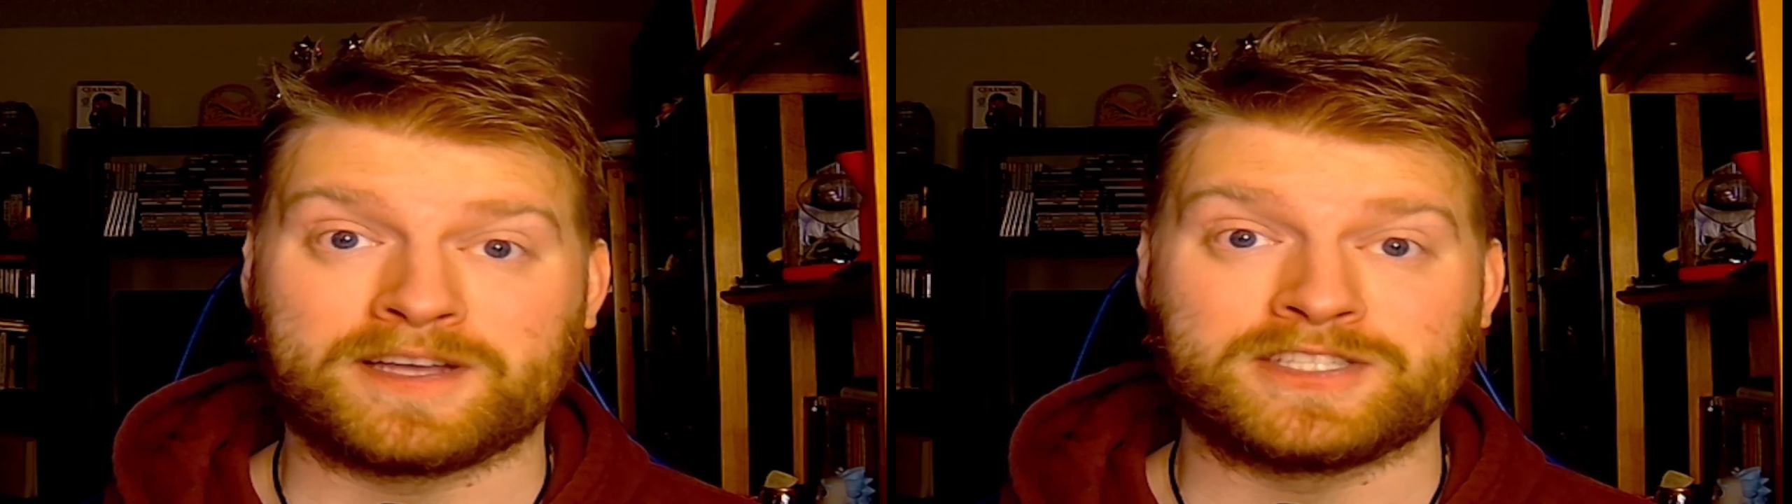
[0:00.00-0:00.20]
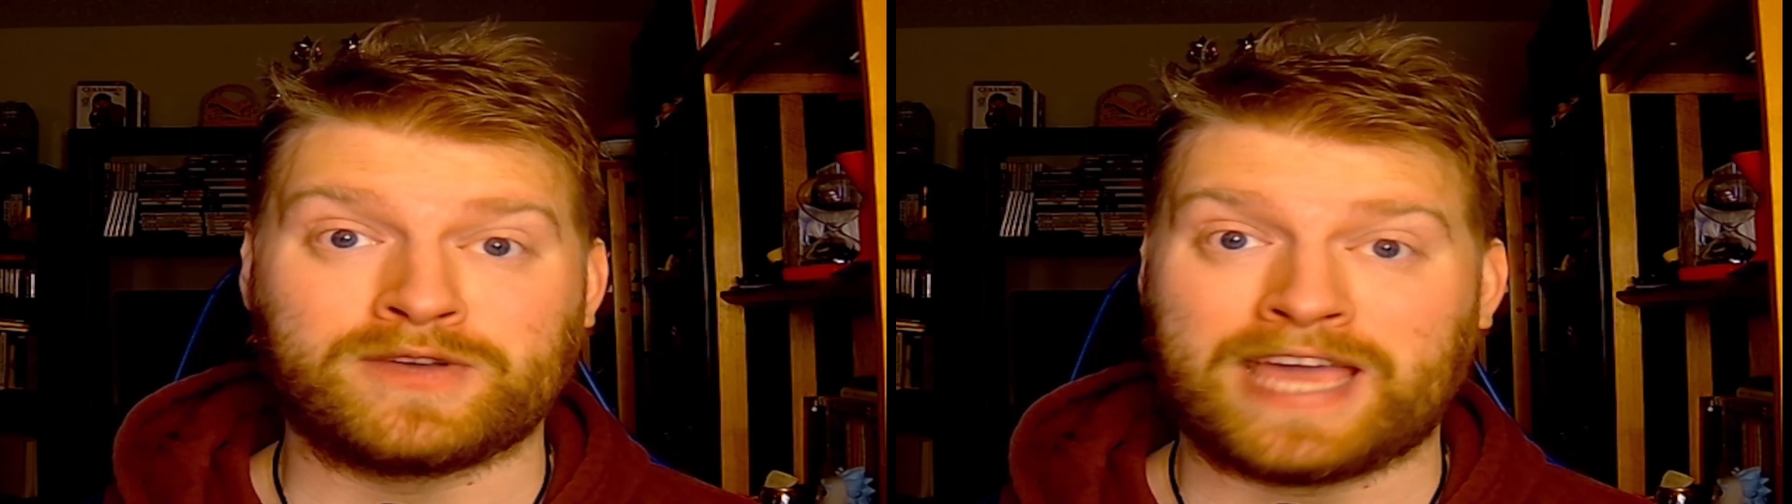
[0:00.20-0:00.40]

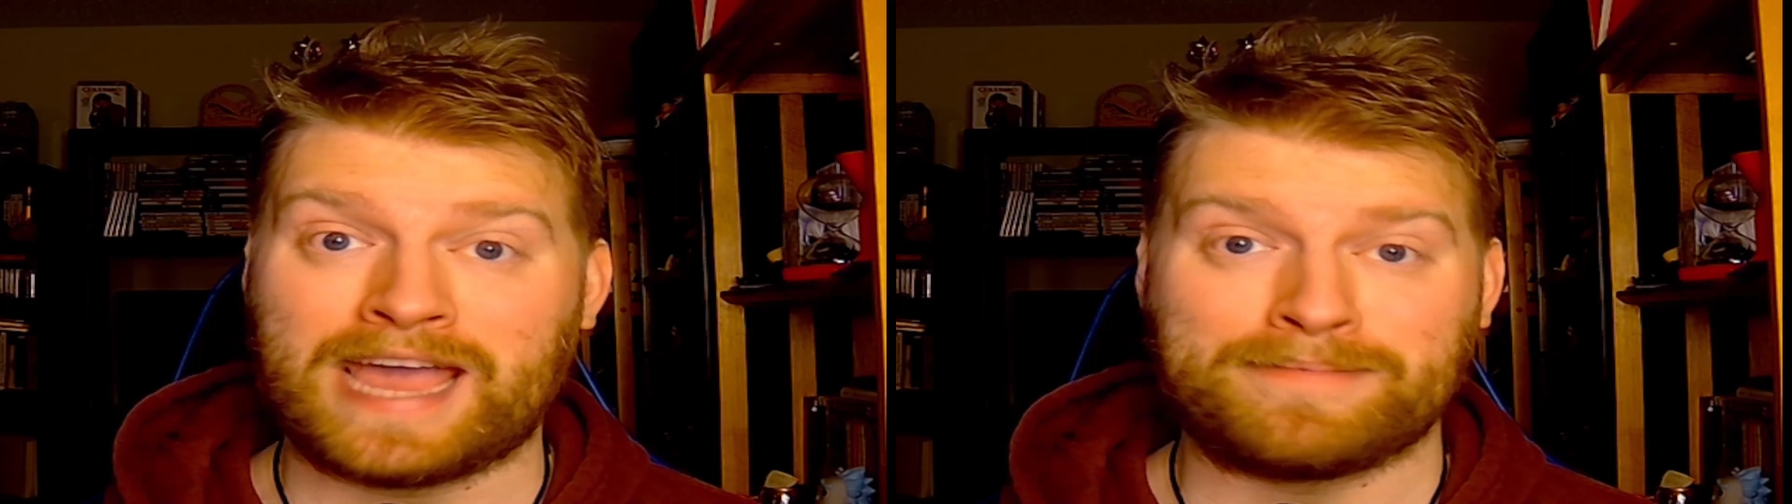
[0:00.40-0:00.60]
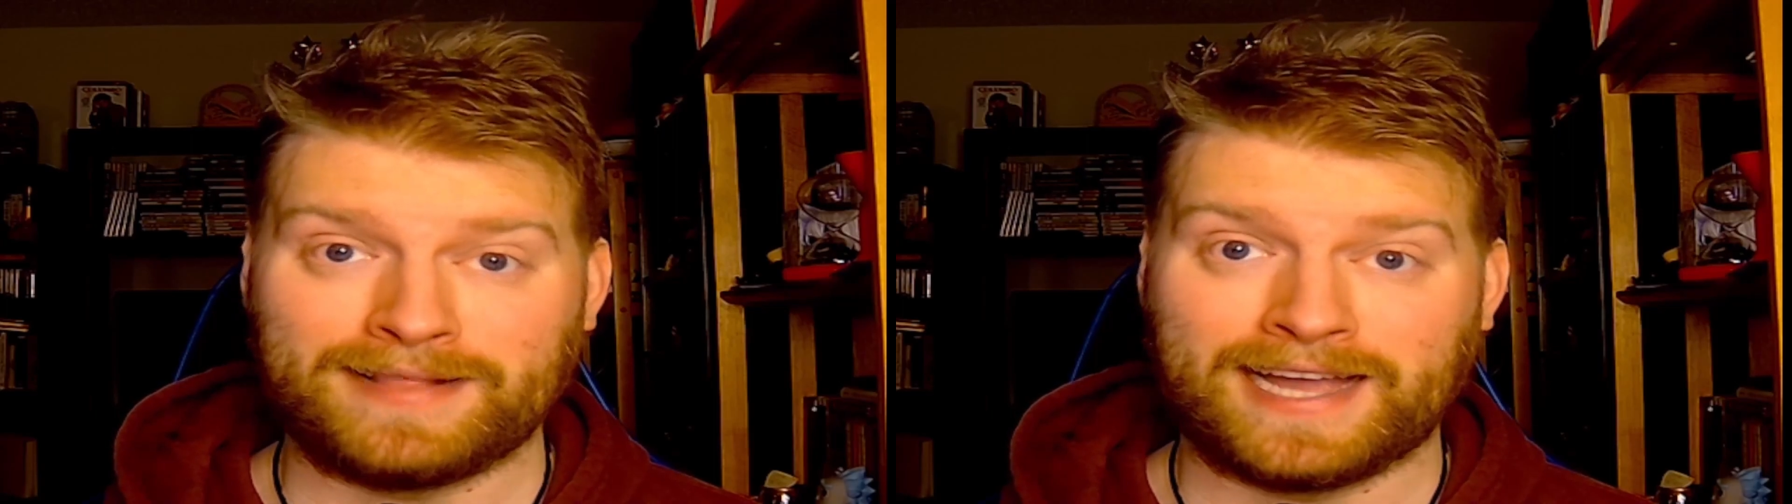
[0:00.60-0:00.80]
because you
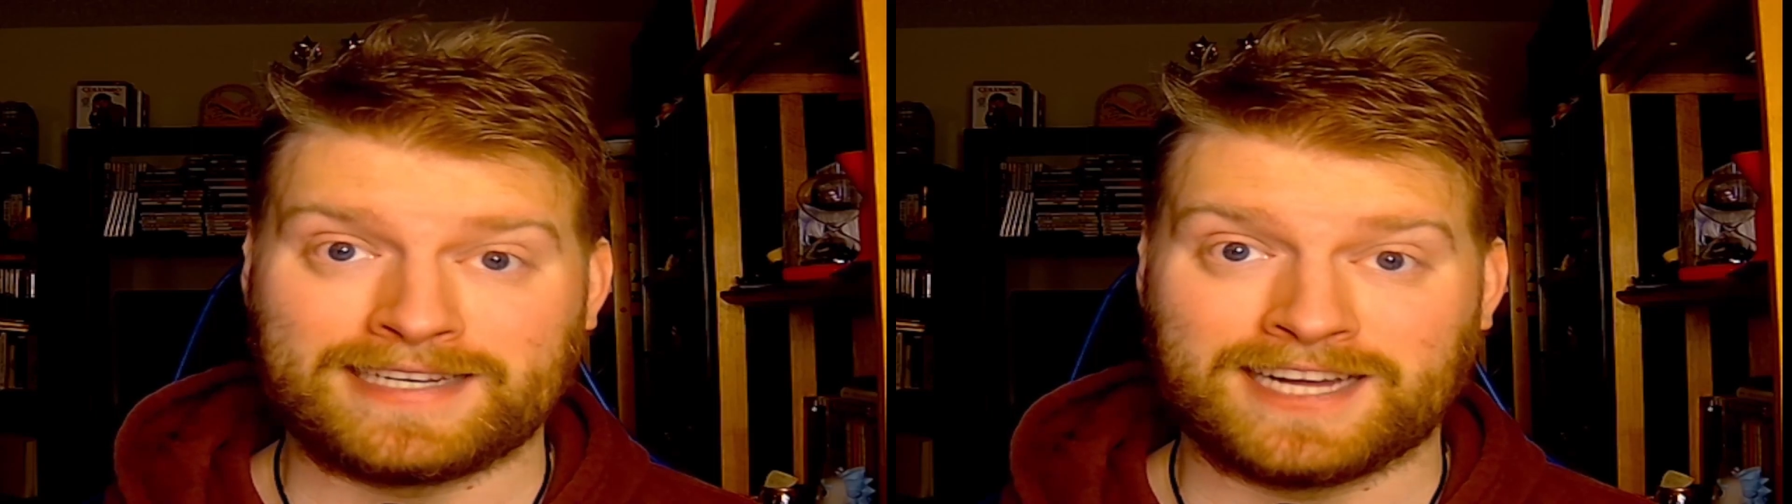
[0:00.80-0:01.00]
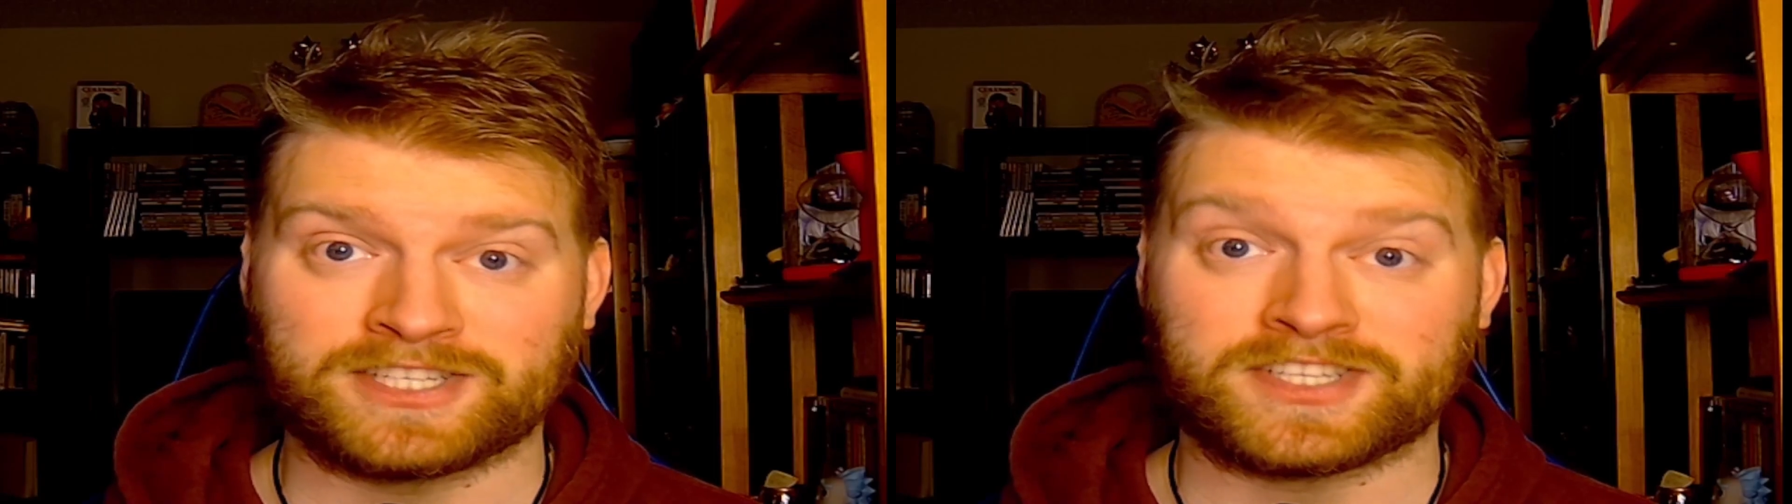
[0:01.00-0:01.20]
can't
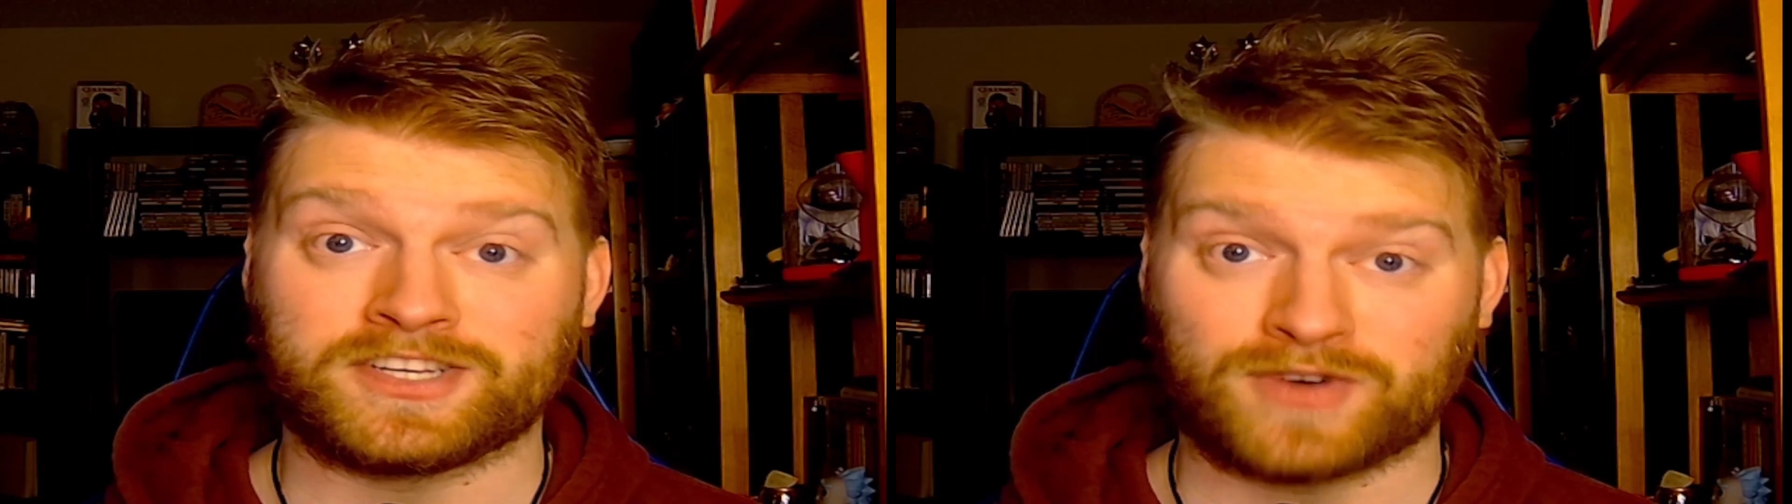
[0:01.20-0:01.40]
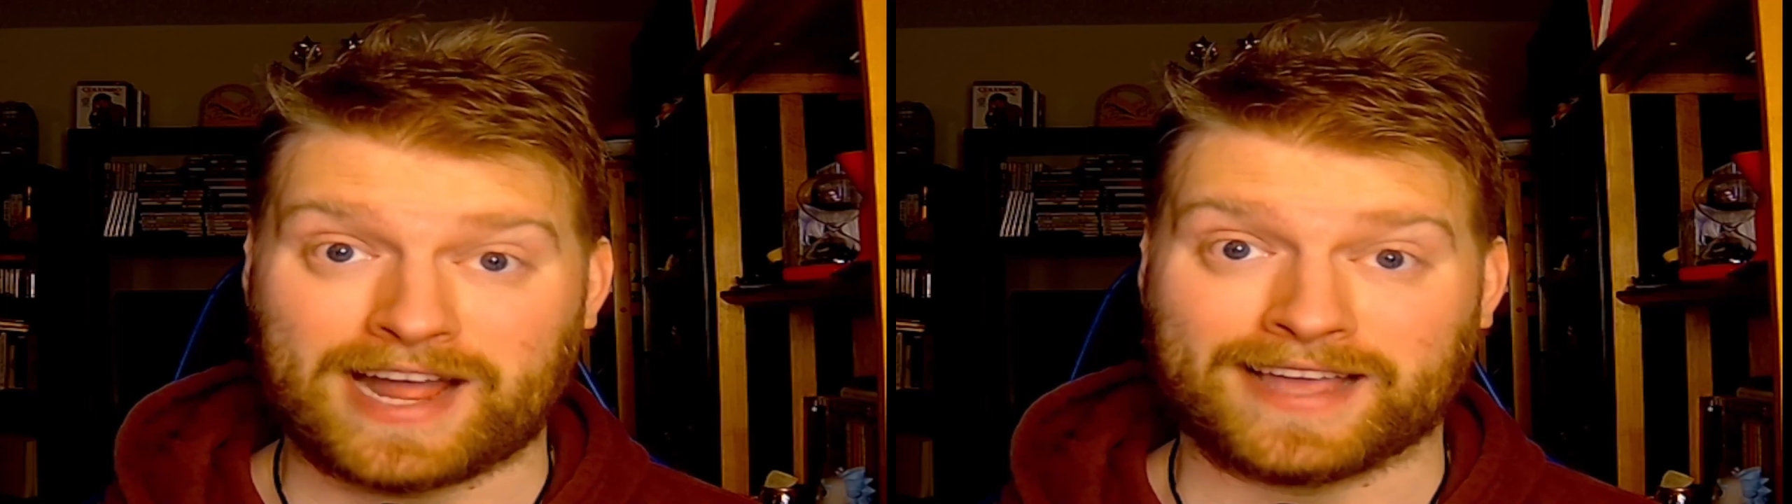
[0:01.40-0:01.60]
play
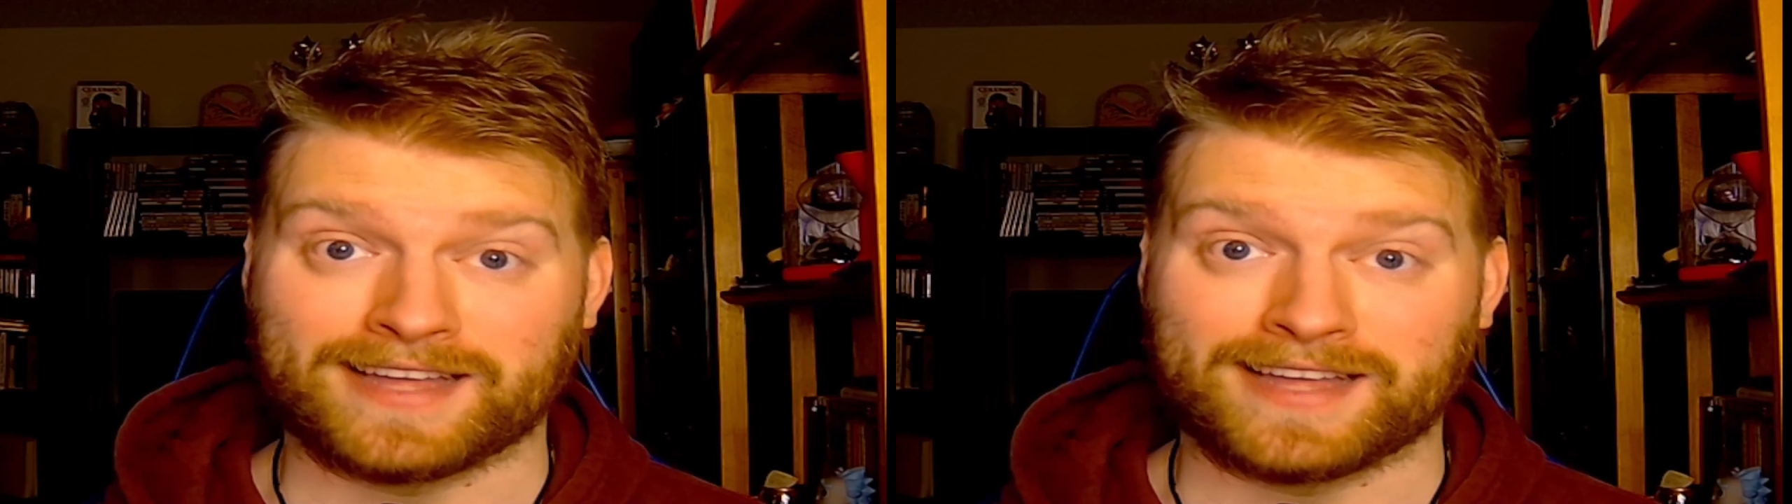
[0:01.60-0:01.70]
Dungeons &